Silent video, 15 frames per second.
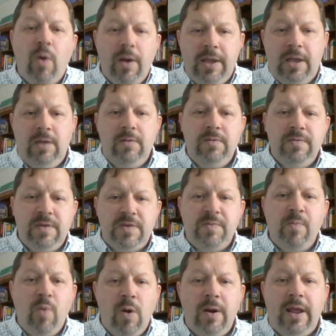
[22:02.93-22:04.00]
you this
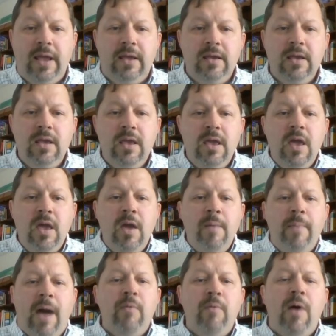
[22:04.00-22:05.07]
morning,
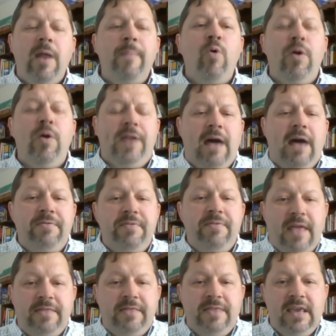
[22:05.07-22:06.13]
but I want to point out
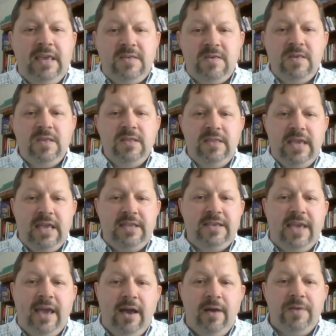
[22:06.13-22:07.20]
that these
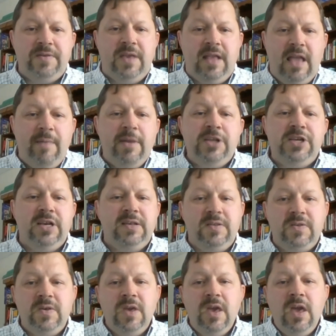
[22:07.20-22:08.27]
details and
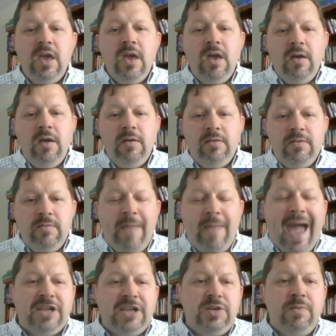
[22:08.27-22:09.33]
images
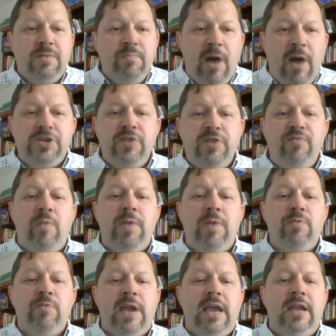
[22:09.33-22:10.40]
match much of what we
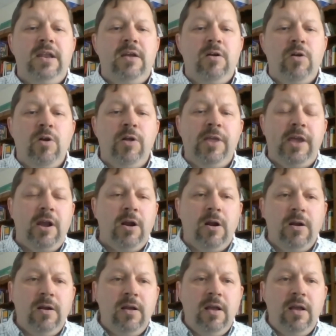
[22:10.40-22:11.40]
read earlier